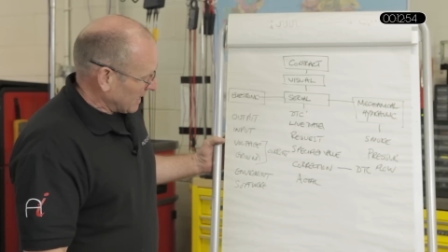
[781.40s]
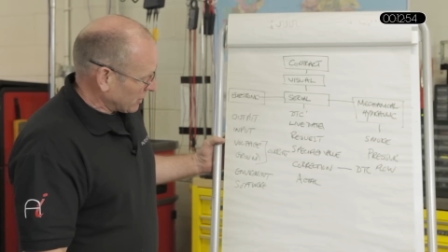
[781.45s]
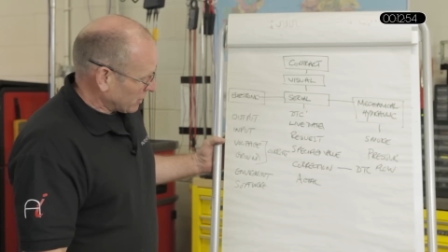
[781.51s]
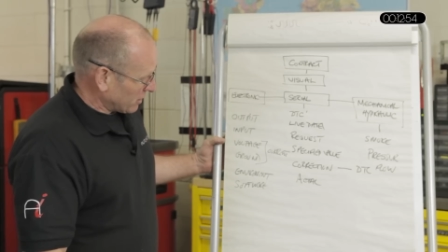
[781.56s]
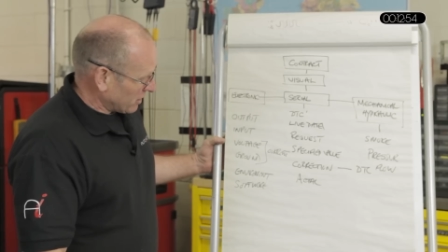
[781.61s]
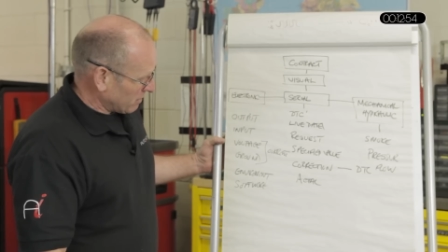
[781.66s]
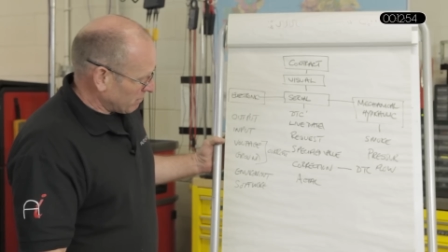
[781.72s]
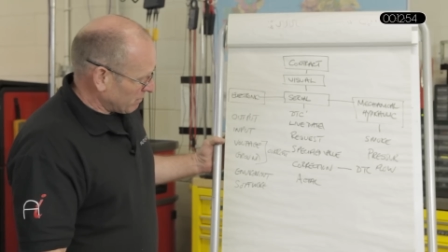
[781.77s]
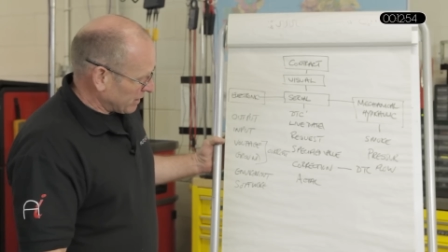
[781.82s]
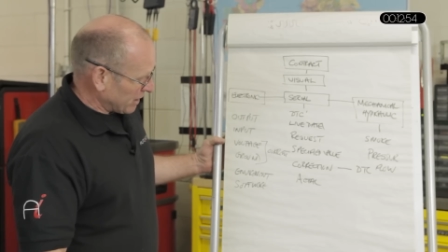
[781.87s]
In
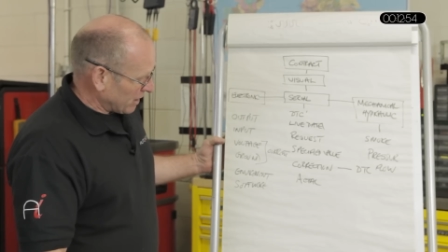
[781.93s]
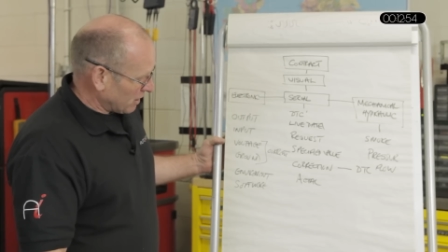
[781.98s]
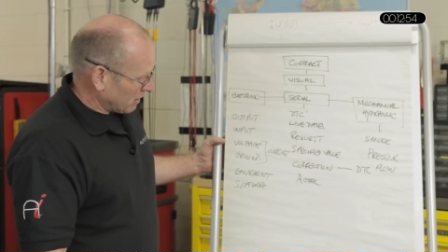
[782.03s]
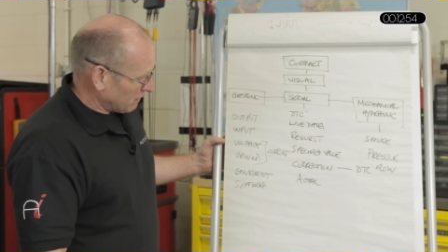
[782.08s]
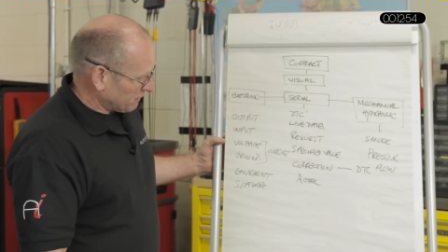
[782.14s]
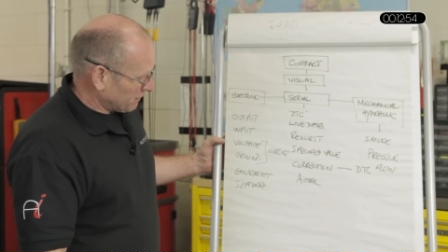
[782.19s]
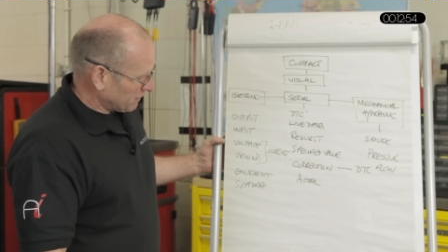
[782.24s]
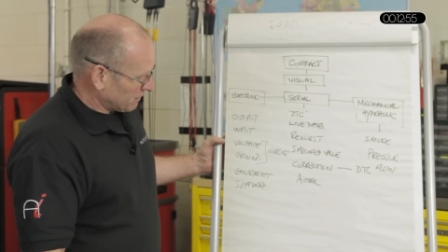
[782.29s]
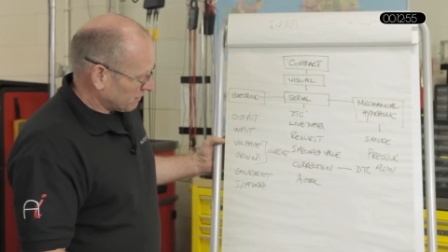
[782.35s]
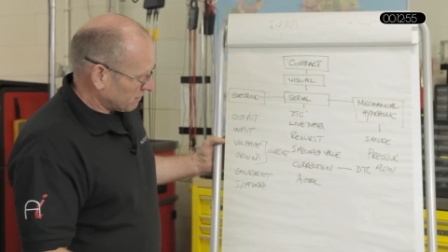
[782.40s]
terms
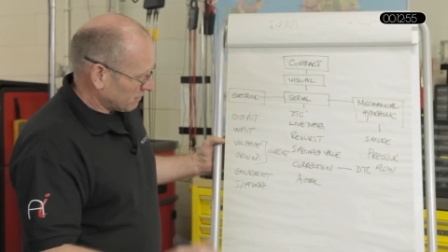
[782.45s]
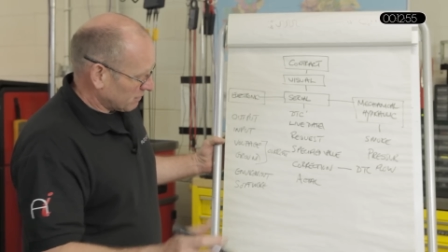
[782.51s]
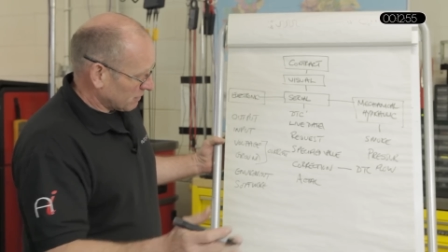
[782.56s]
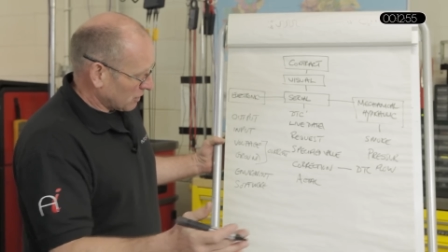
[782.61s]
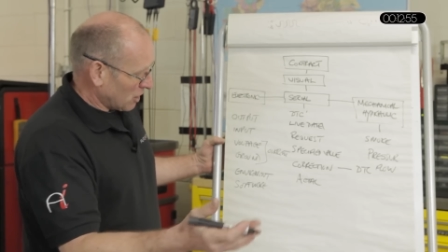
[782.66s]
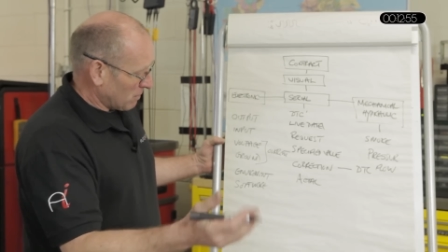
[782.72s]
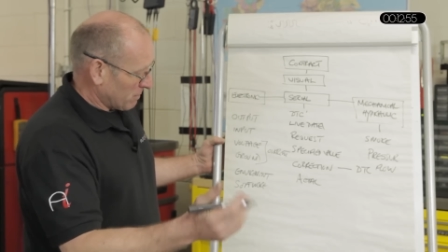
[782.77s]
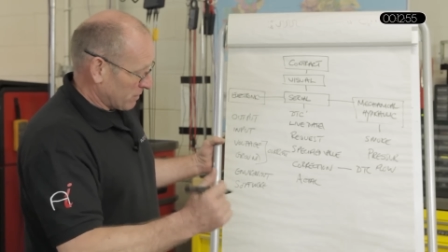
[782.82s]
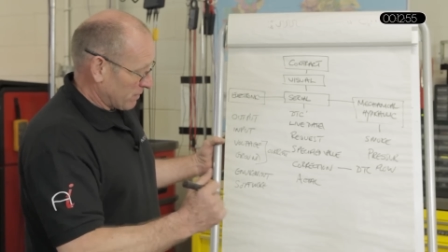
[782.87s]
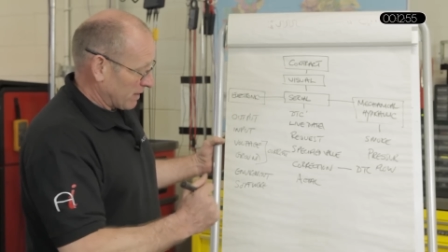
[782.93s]
of
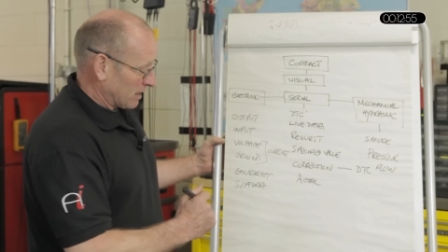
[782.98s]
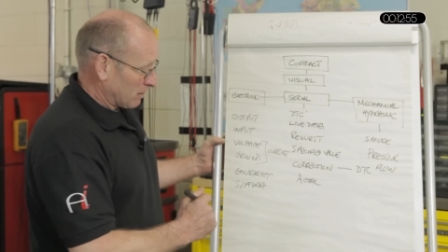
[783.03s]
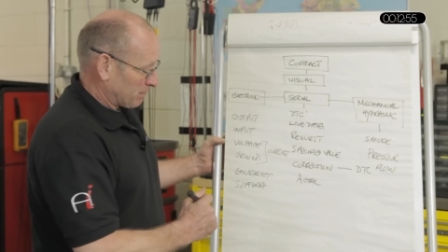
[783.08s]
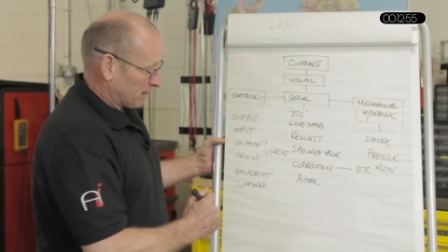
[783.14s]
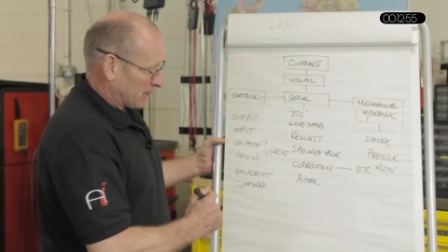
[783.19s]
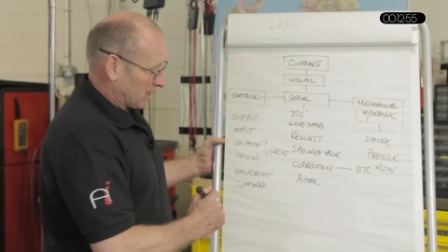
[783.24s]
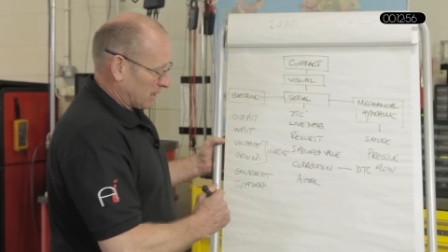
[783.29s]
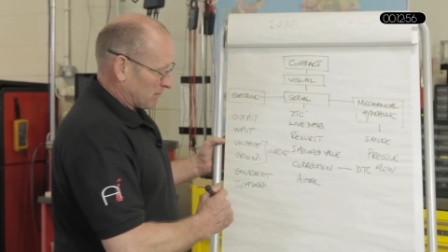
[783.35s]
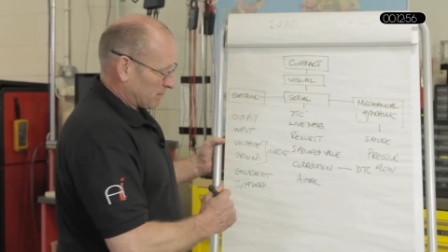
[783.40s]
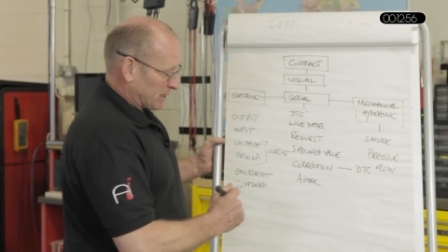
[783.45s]
common rail,
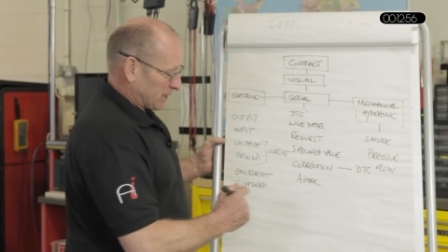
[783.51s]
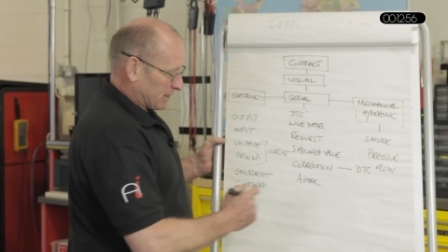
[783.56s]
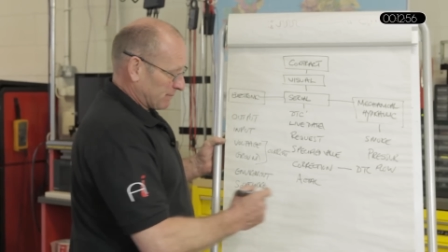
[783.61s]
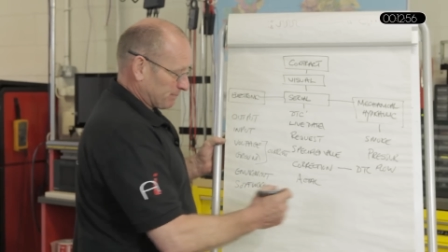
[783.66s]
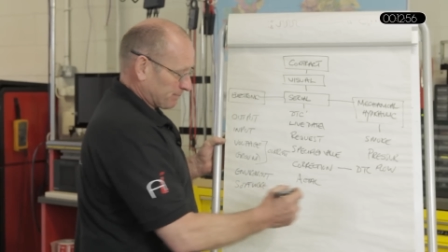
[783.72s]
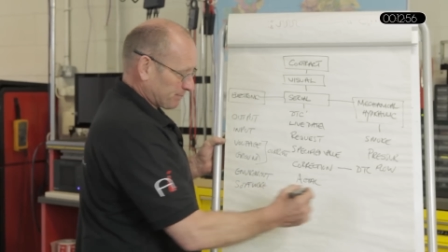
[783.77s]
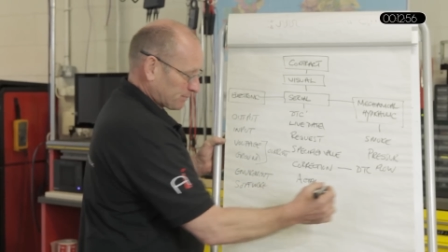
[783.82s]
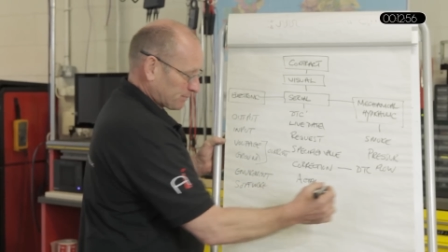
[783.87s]
perhaps,